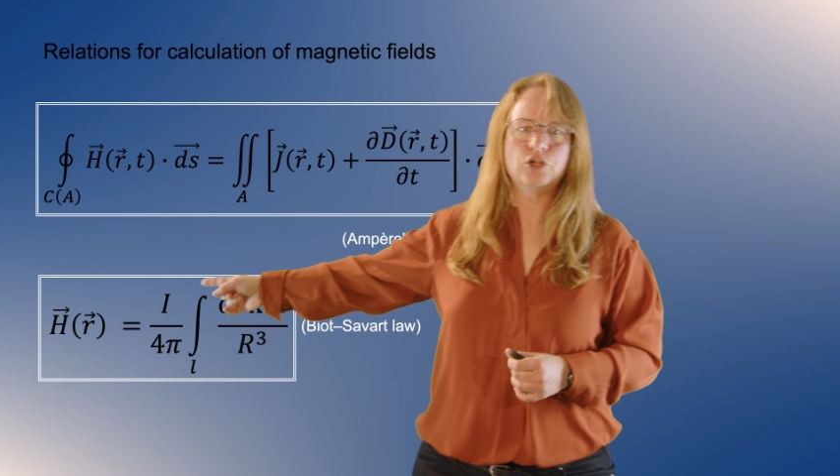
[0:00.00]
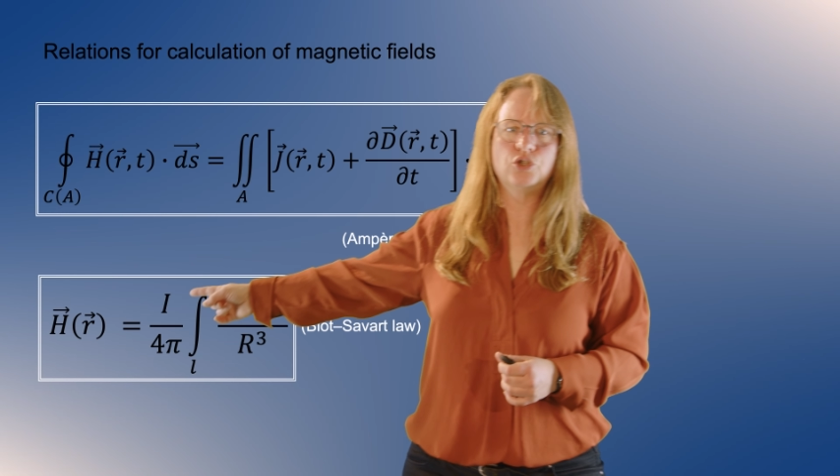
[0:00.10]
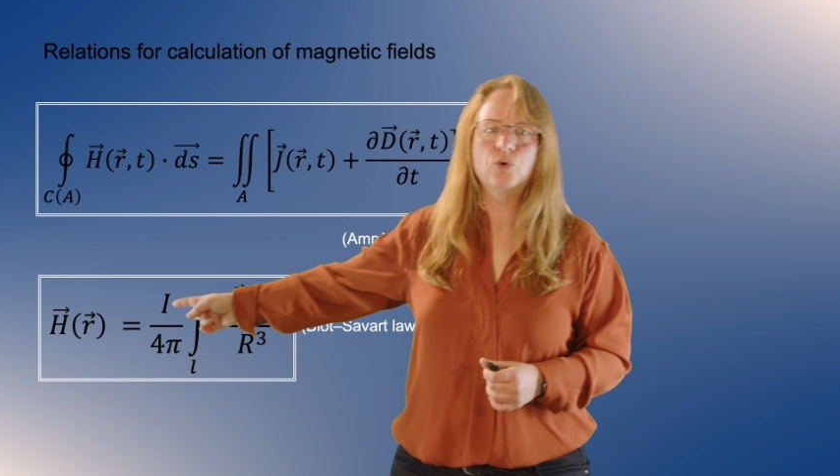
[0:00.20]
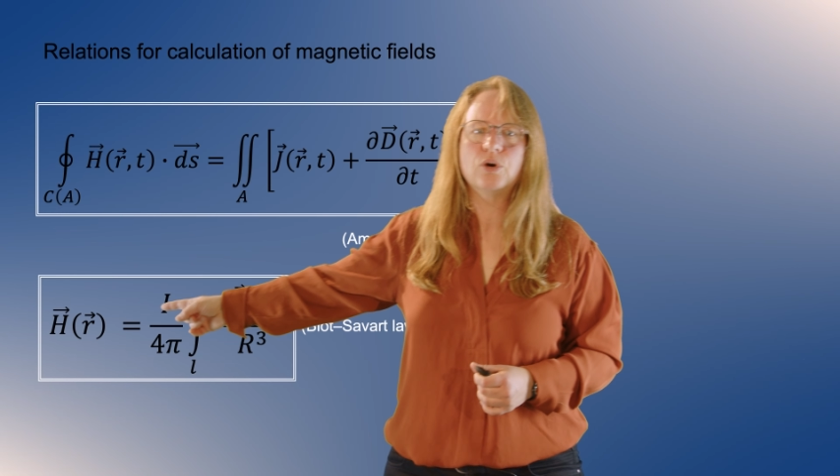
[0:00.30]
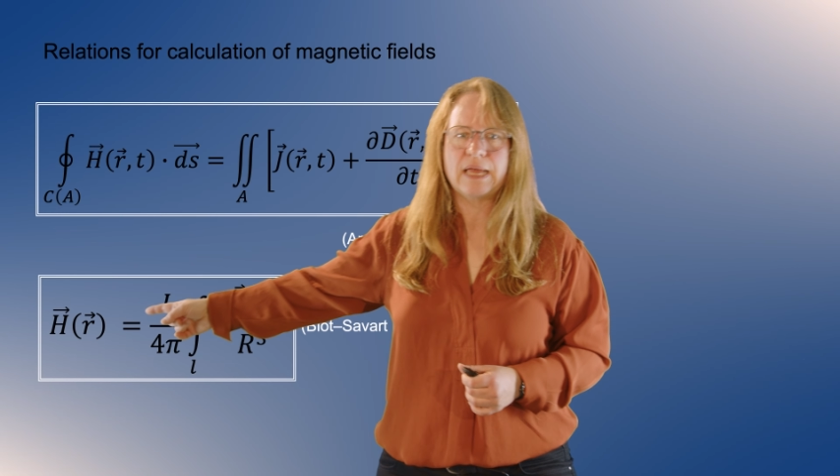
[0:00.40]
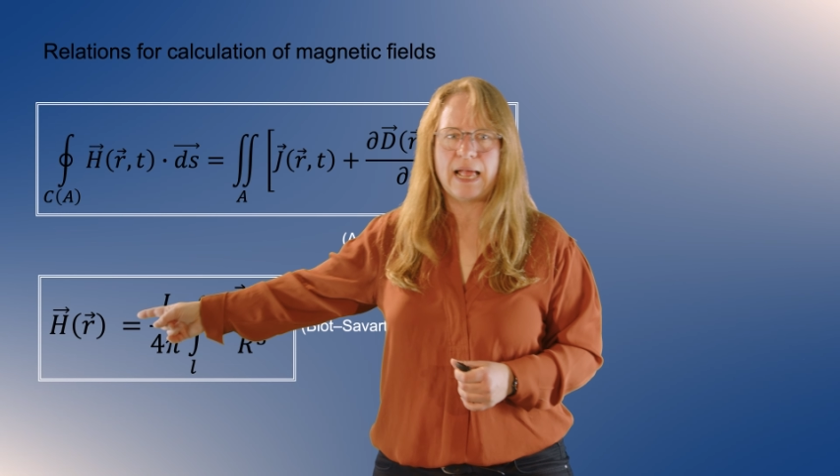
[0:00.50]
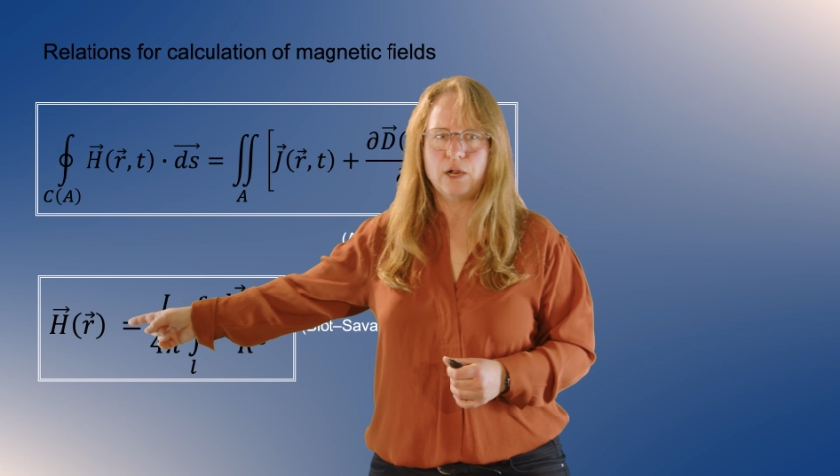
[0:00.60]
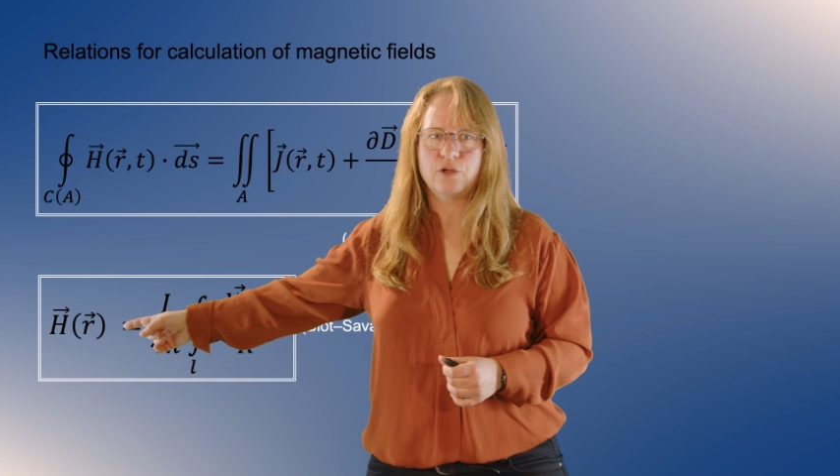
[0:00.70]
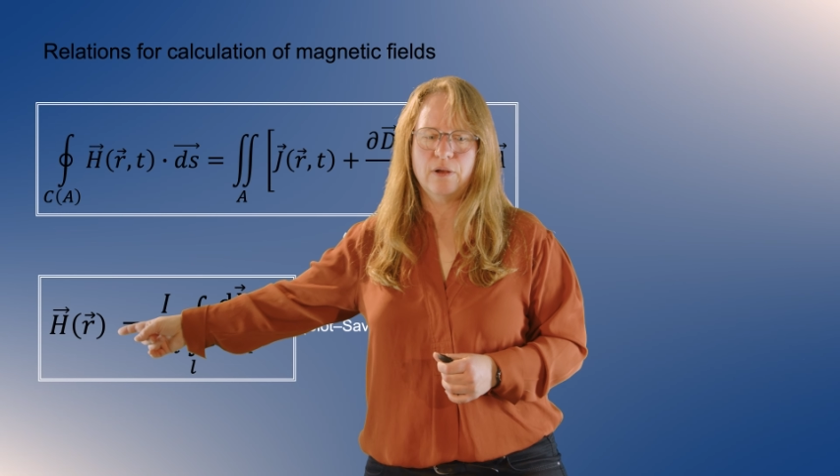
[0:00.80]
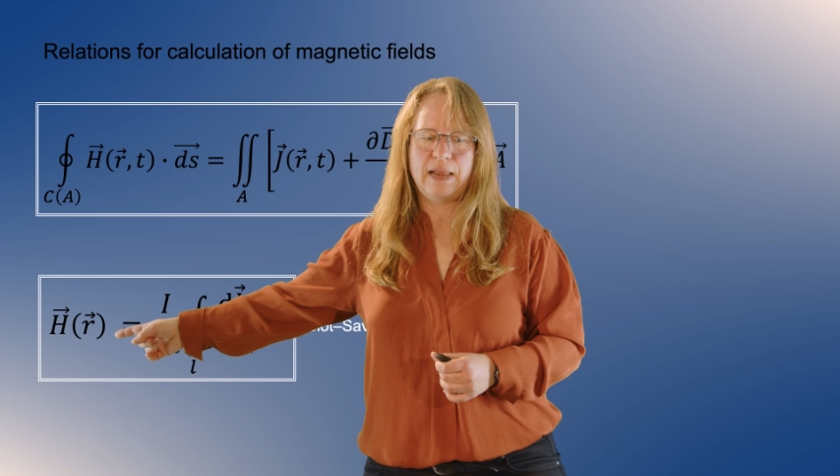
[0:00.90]
to
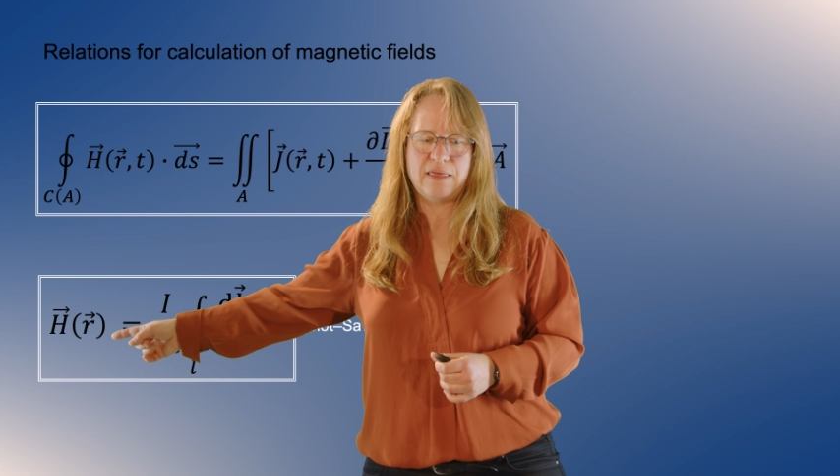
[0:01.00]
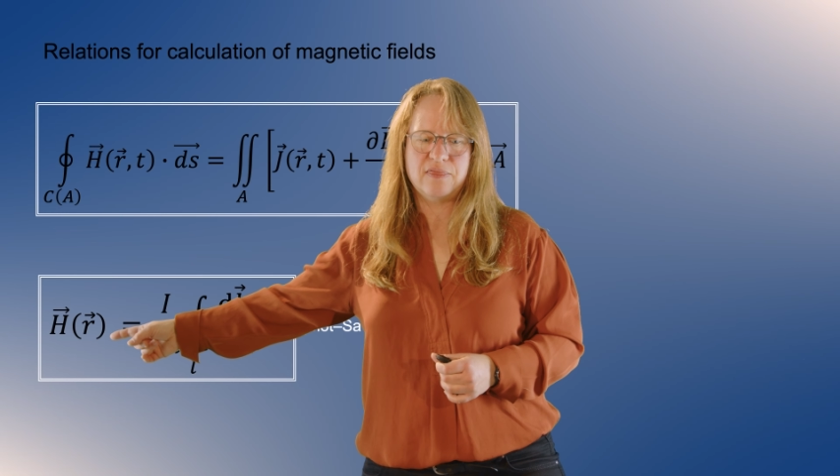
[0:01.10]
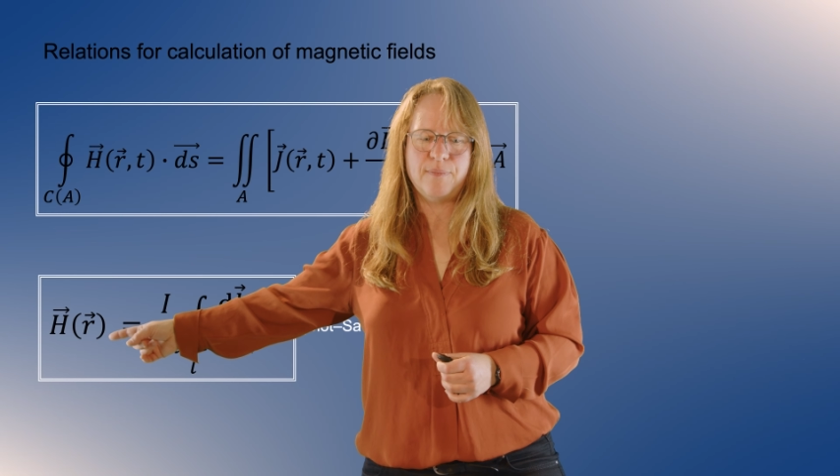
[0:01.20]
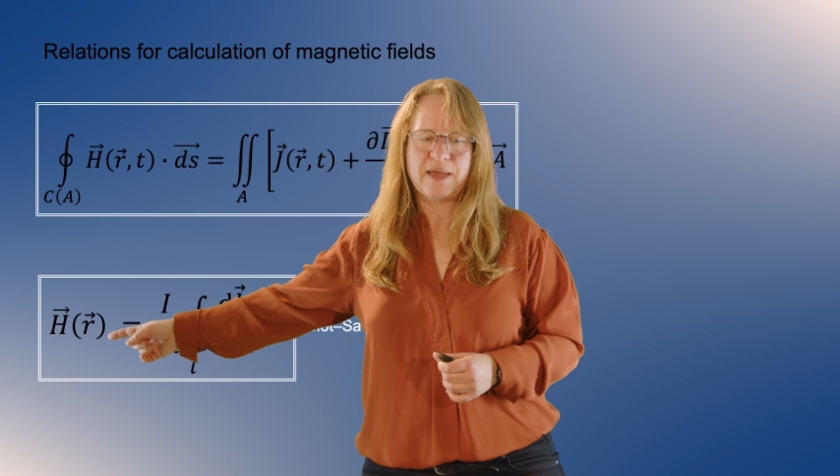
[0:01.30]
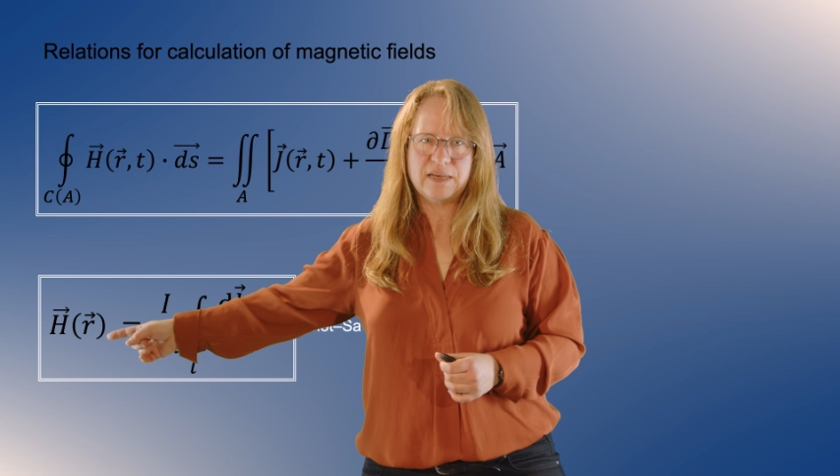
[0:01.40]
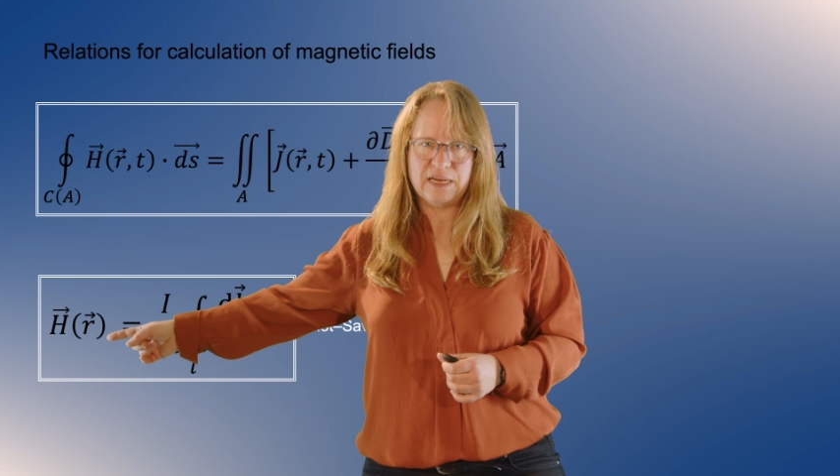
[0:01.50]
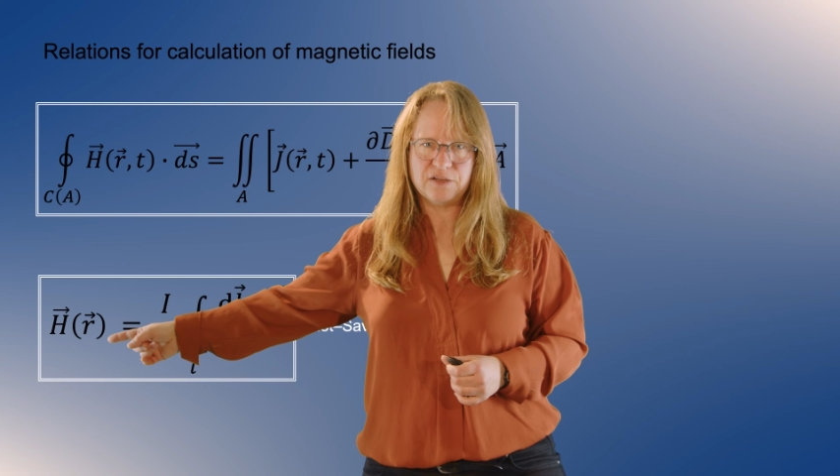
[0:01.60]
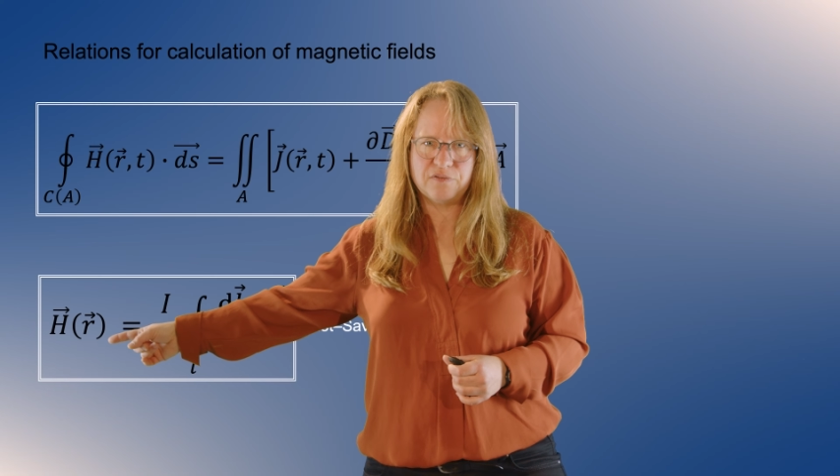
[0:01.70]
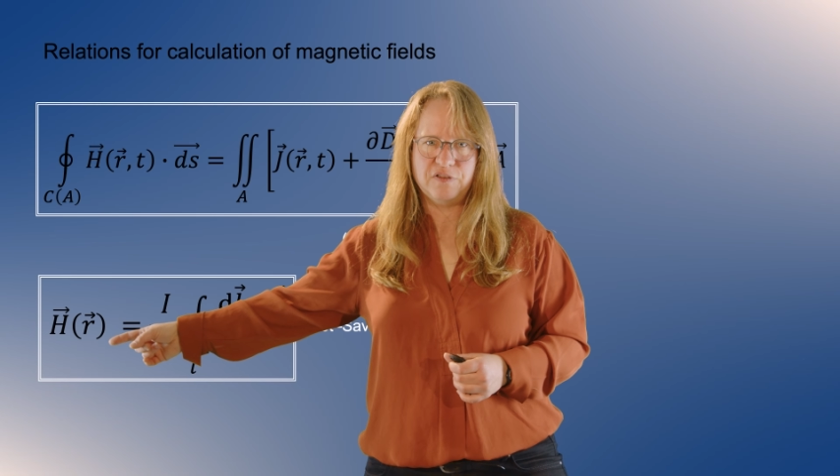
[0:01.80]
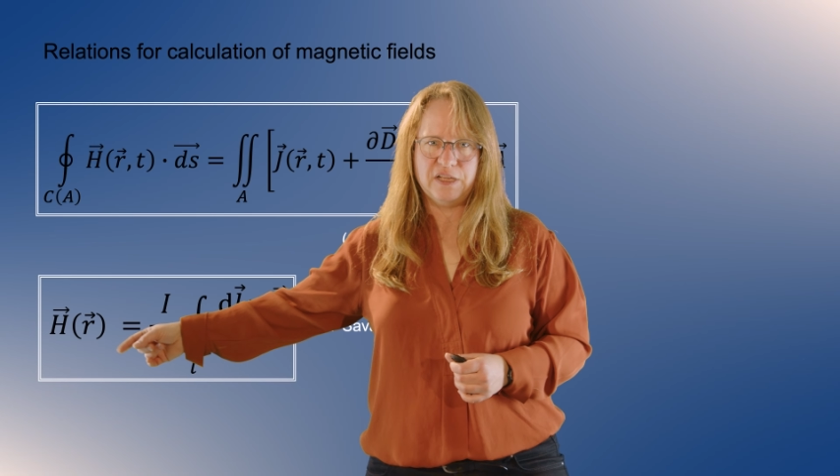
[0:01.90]
calculate the
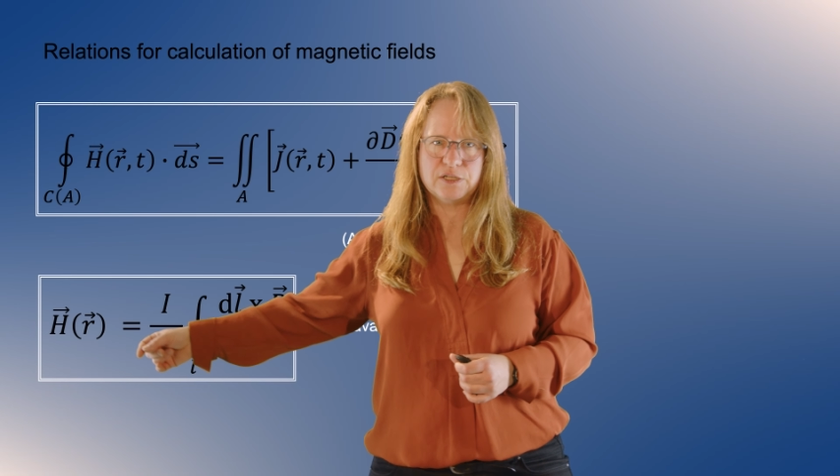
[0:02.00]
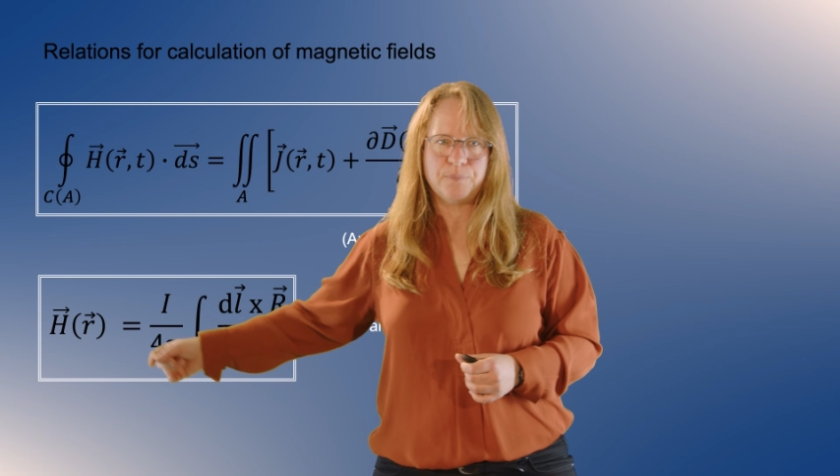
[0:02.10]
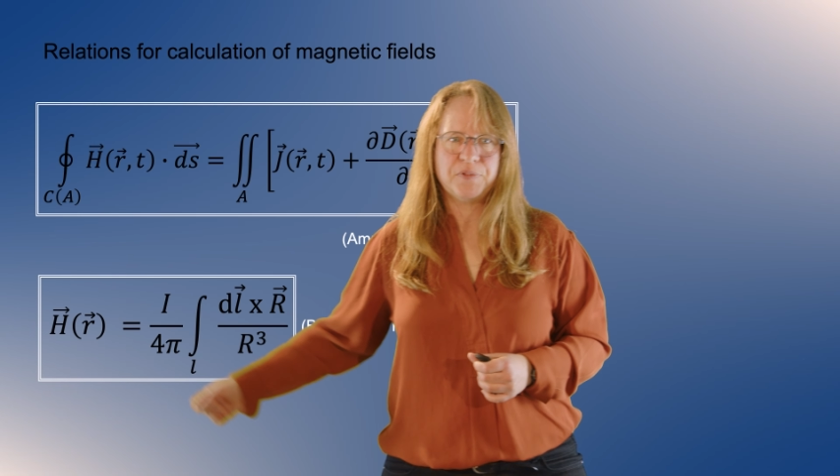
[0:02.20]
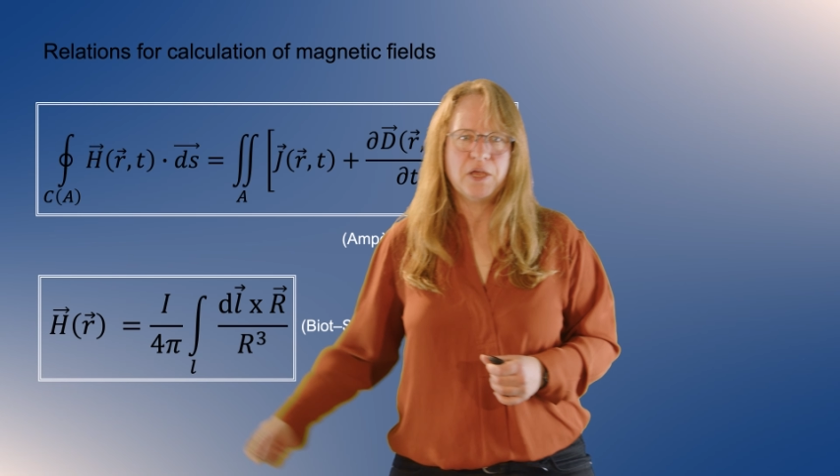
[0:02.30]
magnetic field.